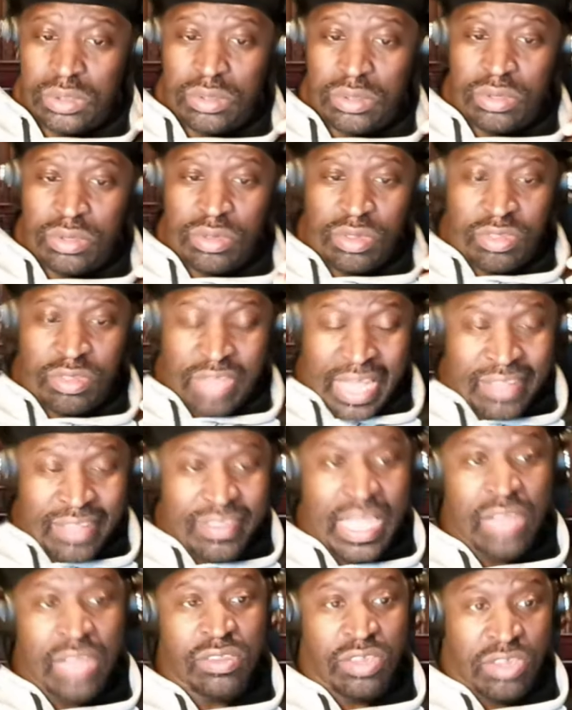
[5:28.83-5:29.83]
Shouts
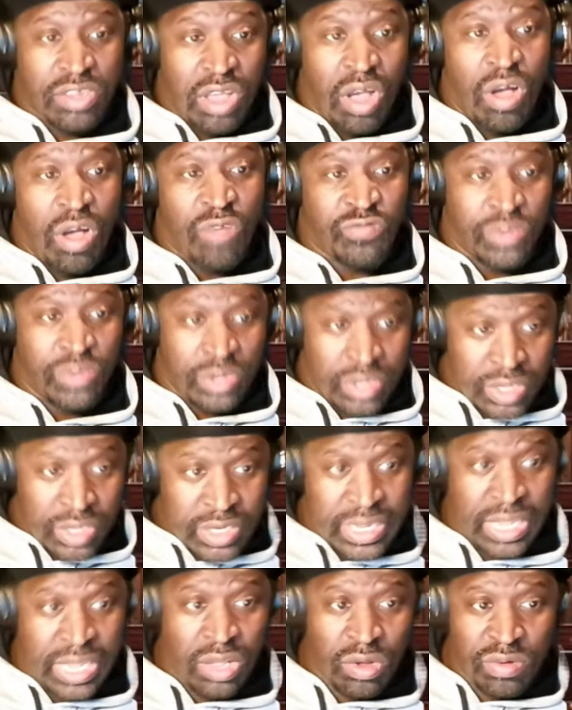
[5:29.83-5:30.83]
out to y'all for good
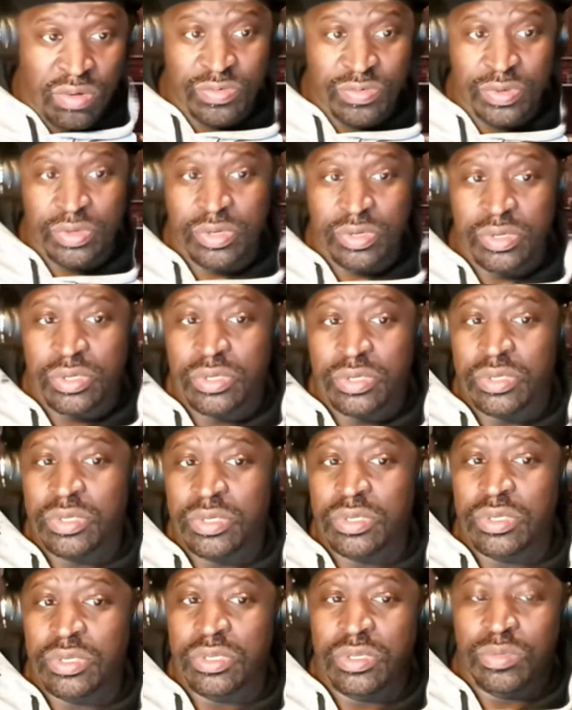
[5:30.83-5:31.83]
health.
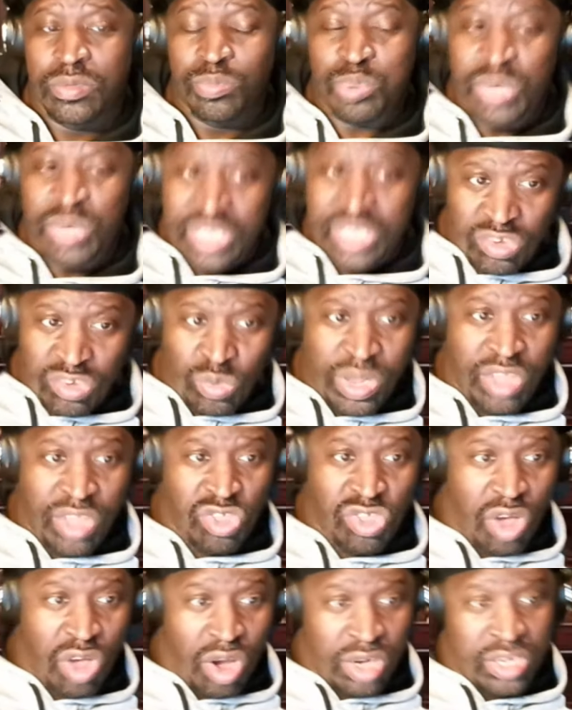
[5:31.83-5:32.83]
Please wear
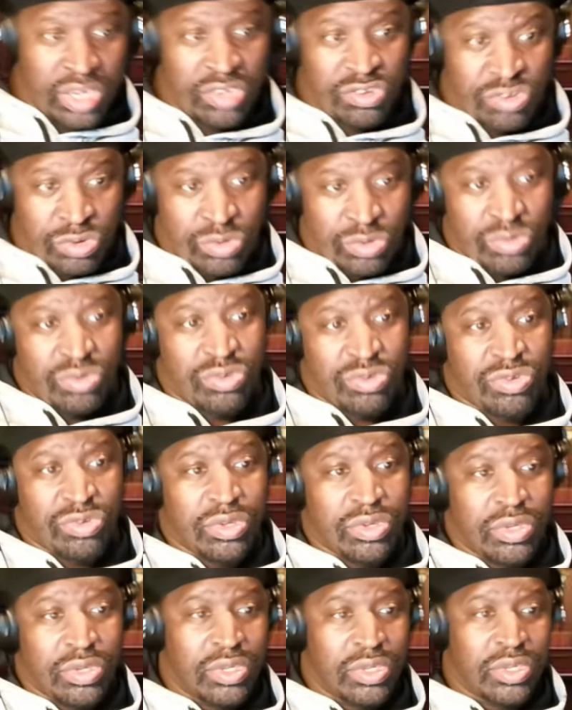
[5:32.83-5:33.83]
jogging suits.
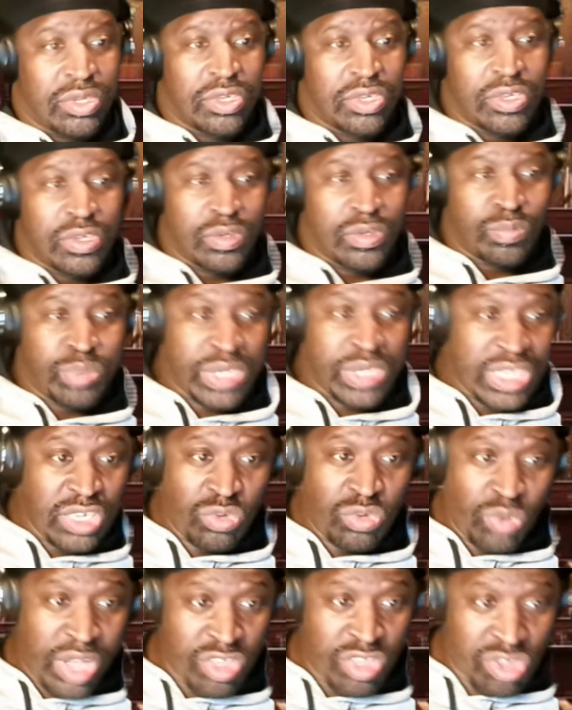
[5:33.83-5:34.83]
Please
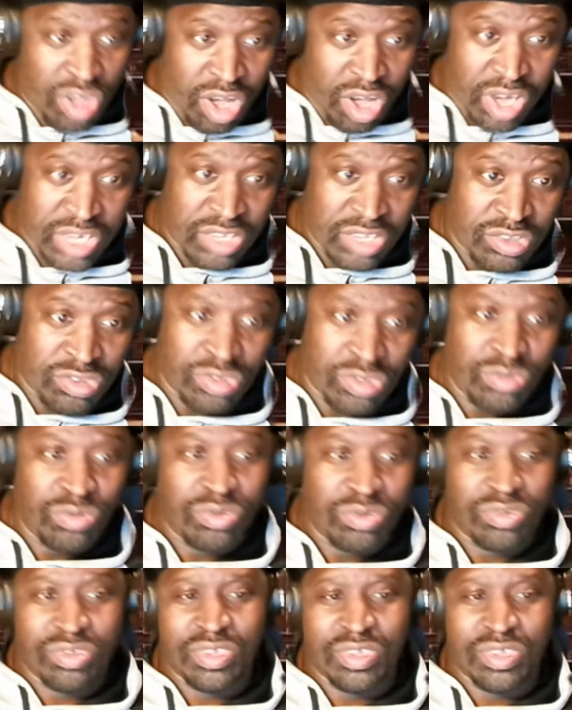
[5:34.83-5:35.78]
wear jogging suits.